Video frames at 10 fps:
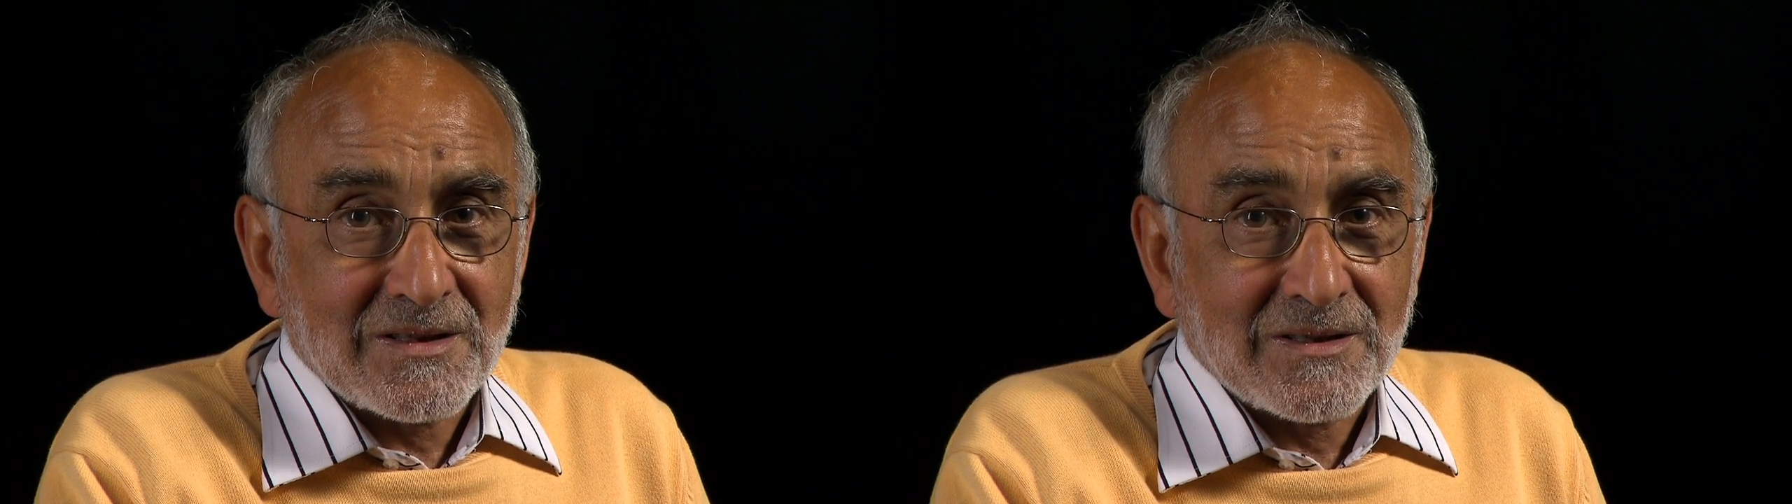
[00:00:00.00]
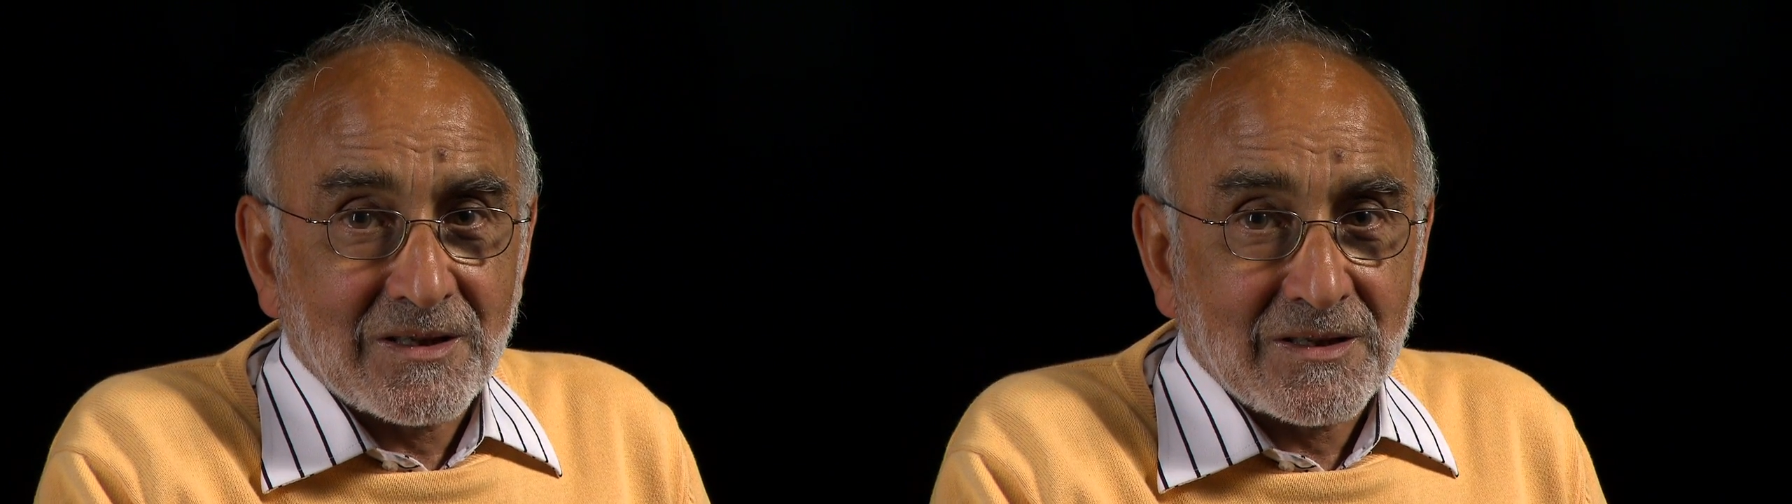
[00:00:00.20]

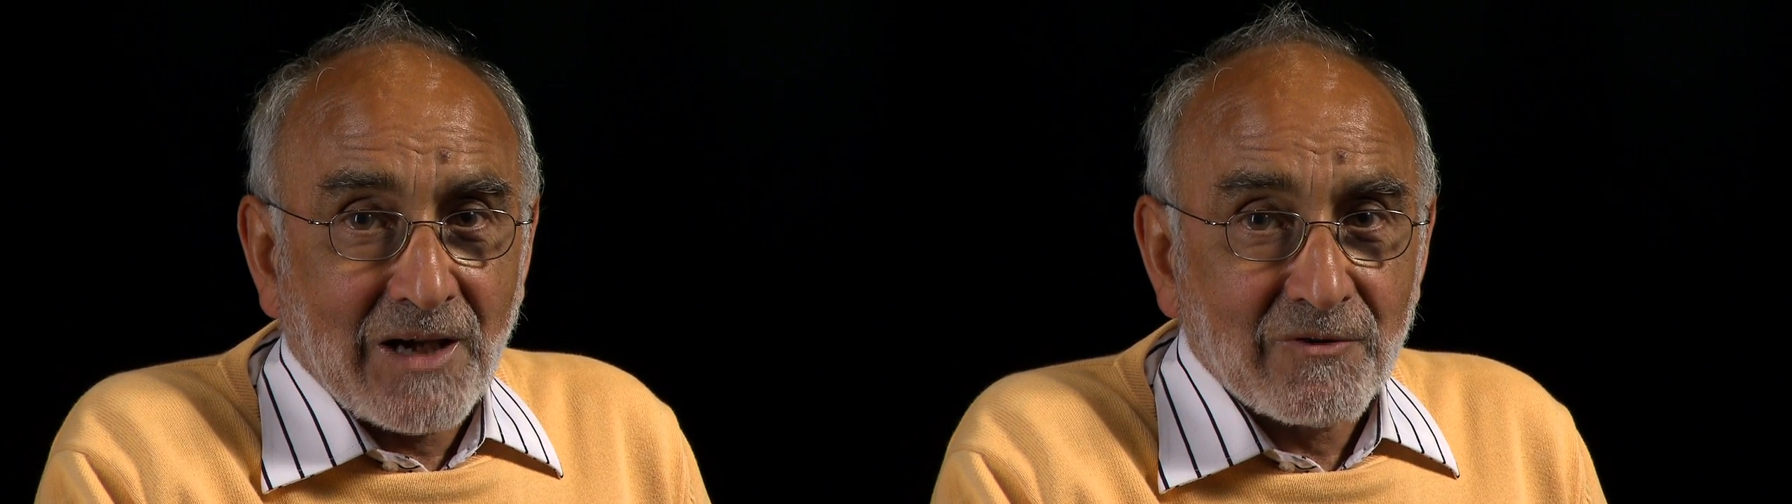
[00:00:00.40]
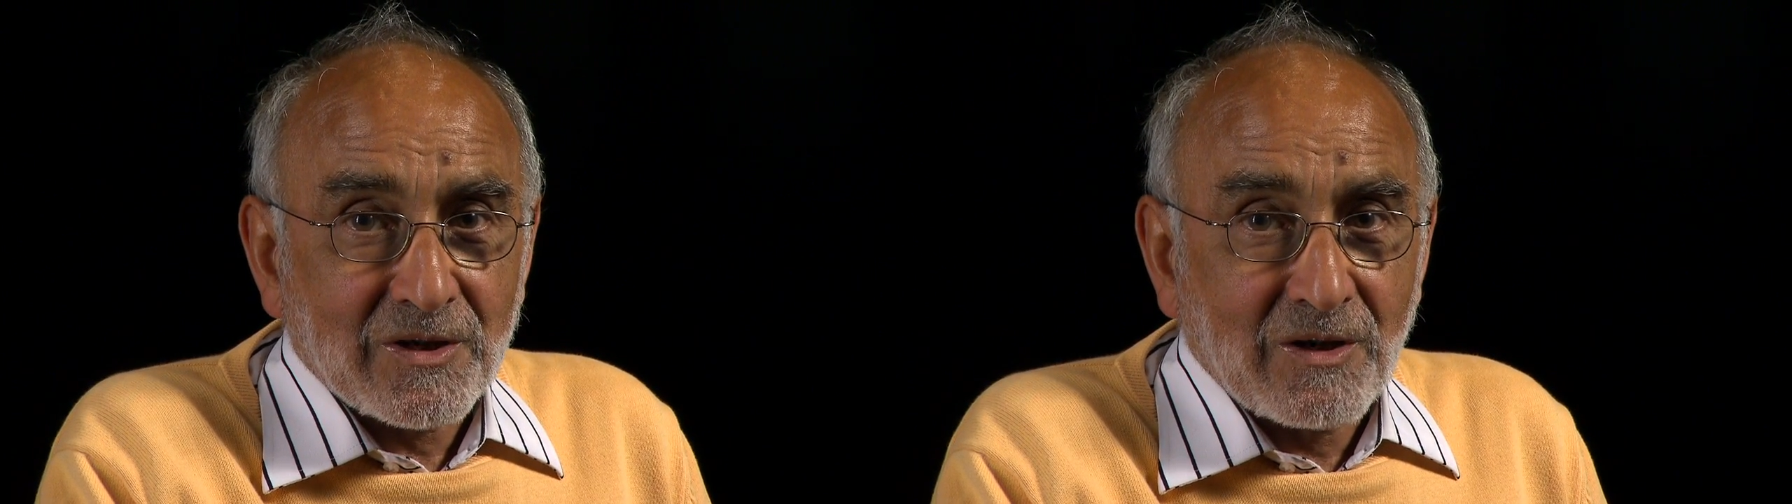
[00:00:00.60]
silicon,
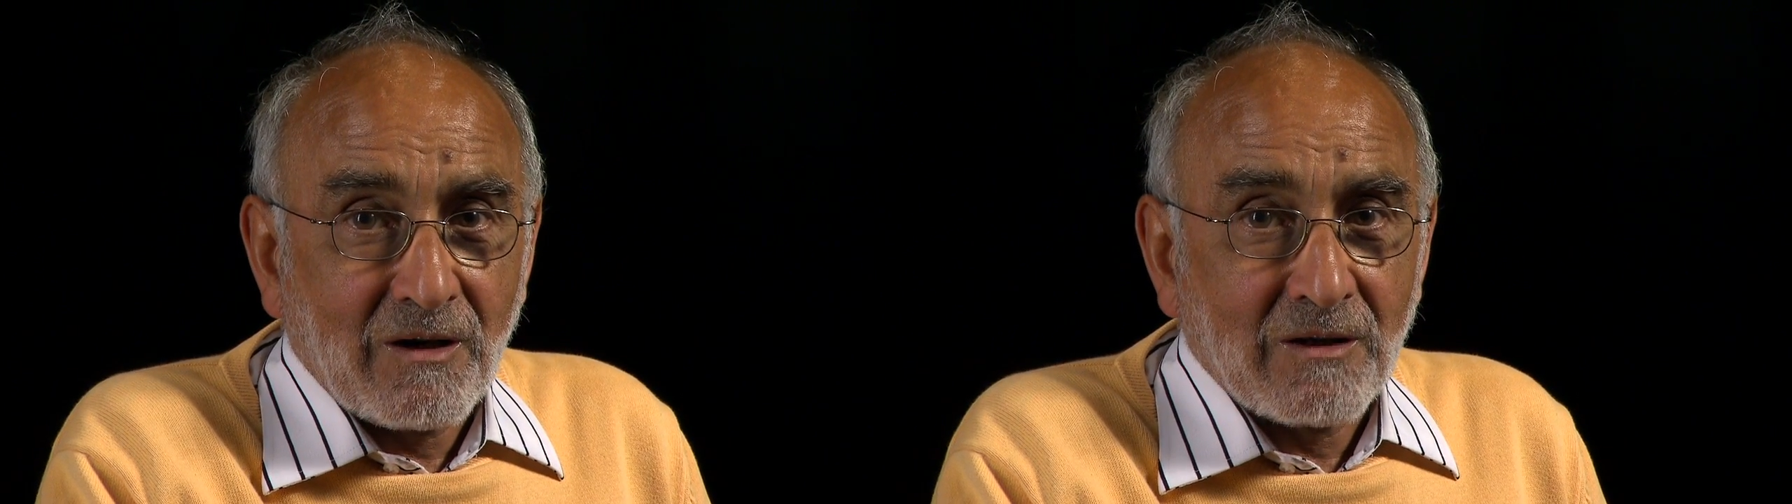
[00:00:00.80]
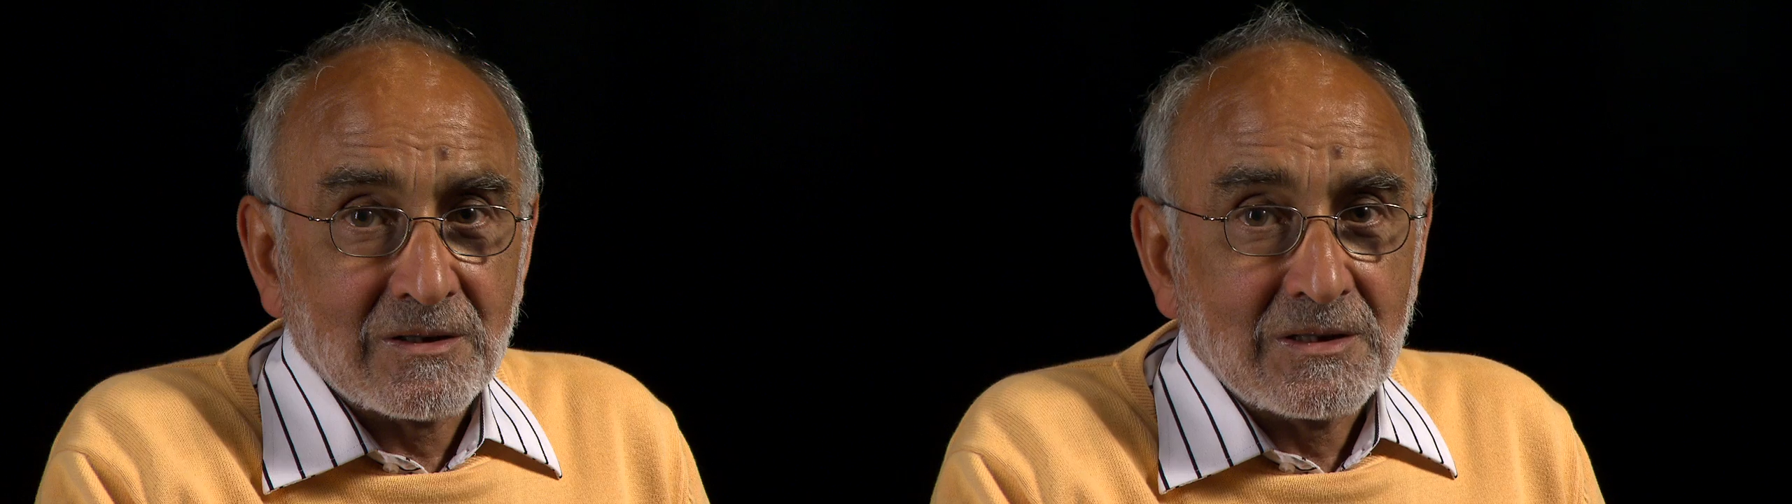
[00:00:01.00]
I
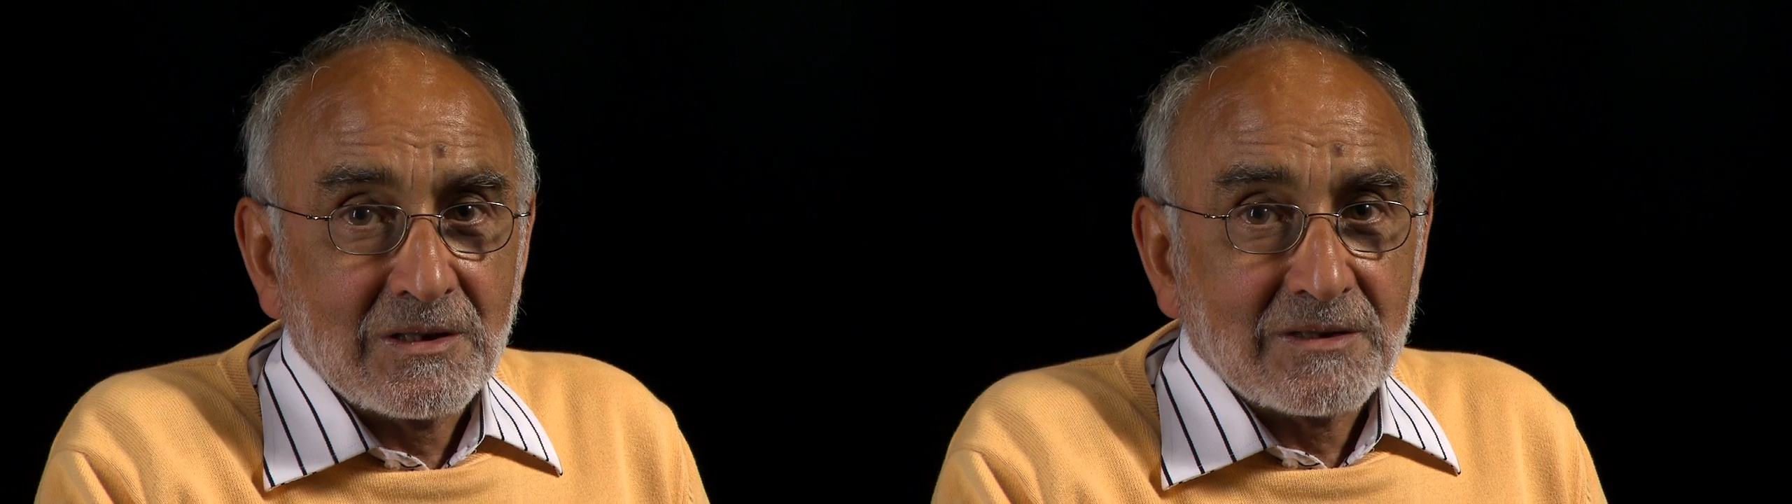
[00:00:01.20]
recall